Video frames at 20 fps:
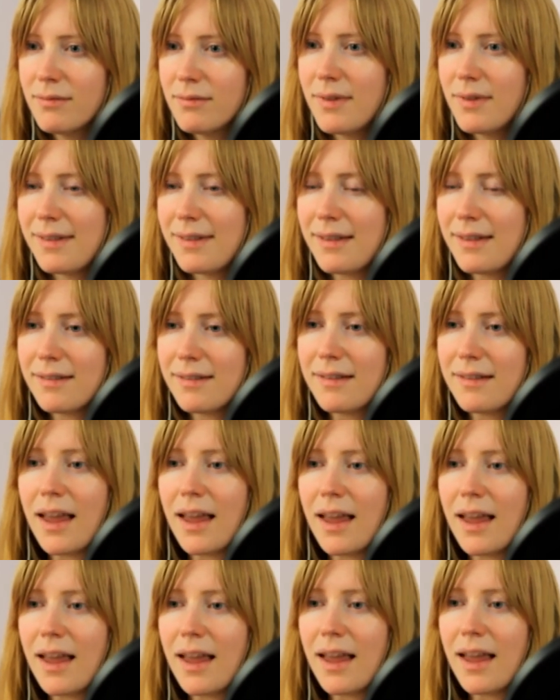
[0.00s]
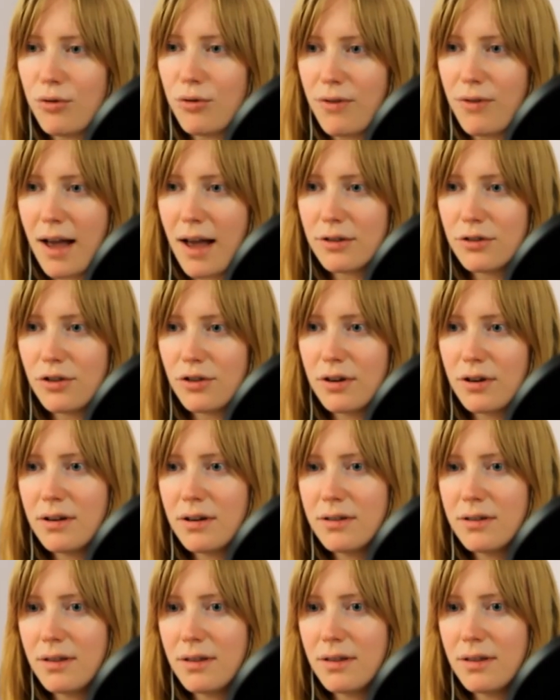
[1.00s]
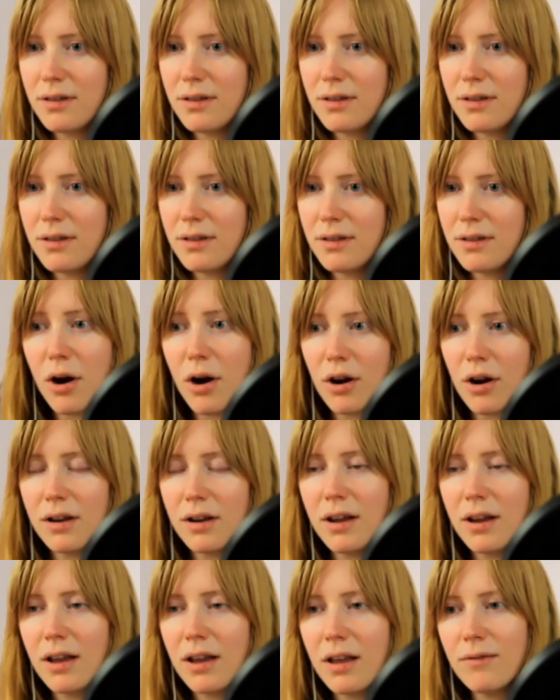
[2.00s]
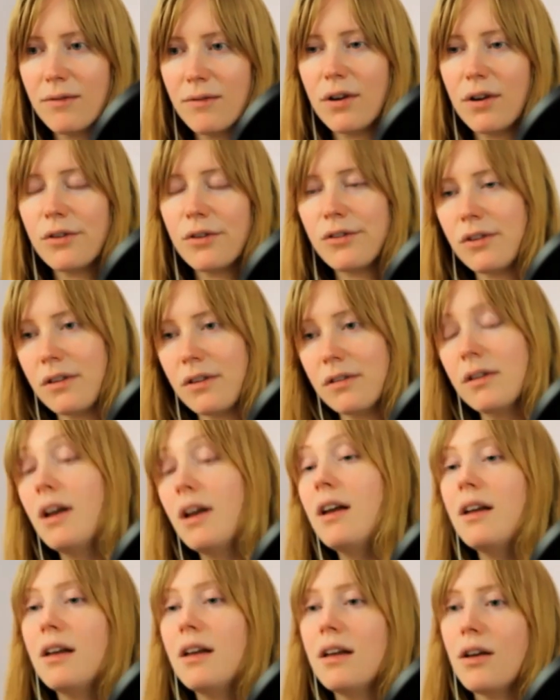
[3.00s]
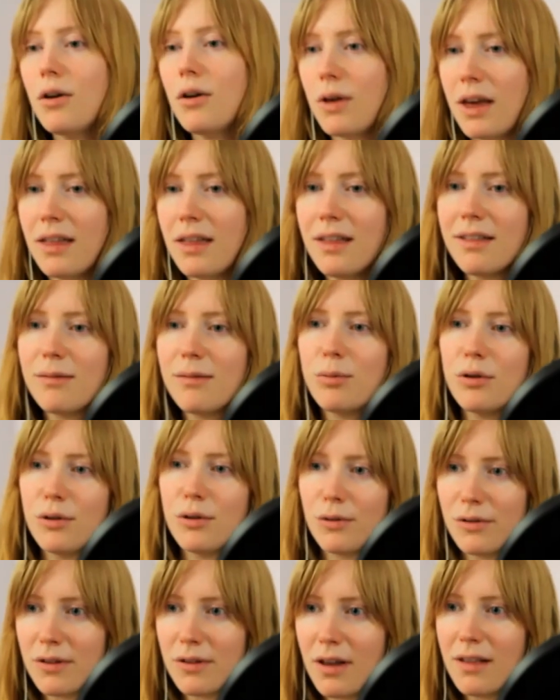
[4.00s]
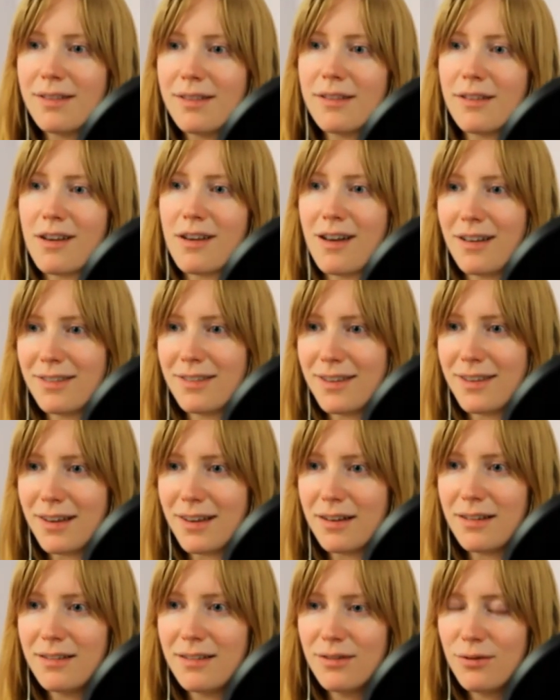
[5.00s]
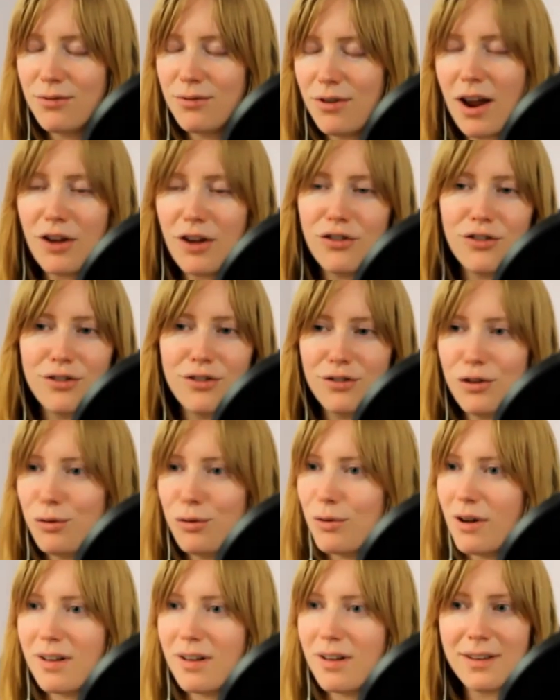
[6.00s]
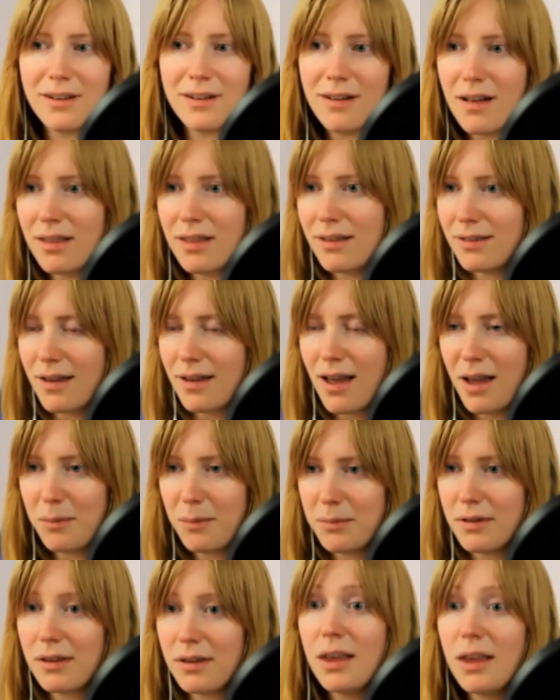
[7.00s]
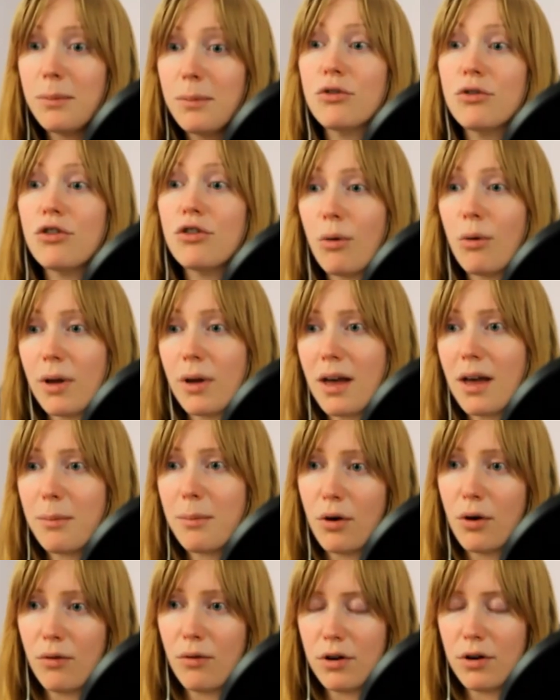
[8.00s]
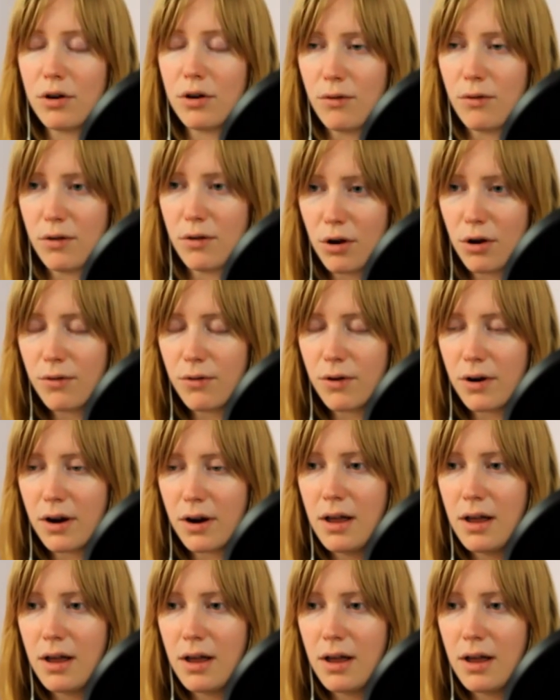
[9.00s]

sustainable factor in marketing versus okay, let's produce tons of content fresh new content all the time to keep showing up over and over and over